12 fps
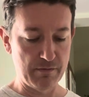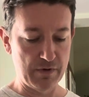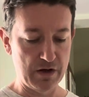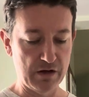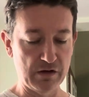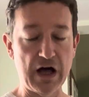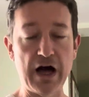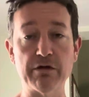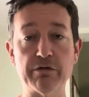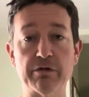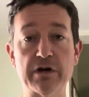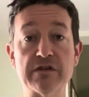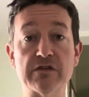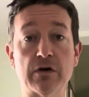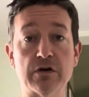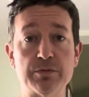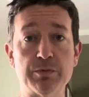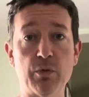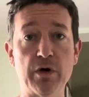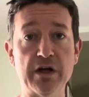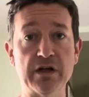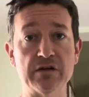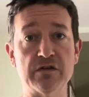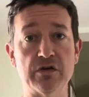a lot of research pointing